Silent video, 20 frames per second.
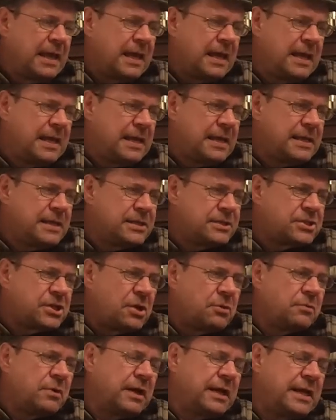
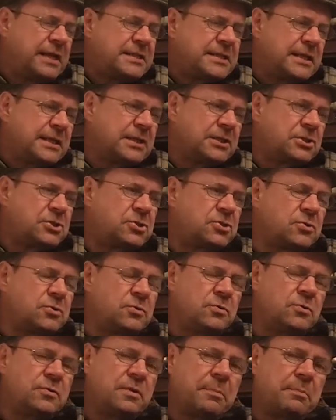is relating
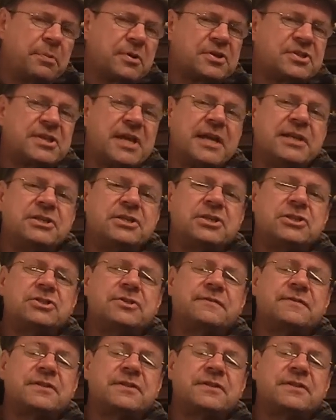to the percentage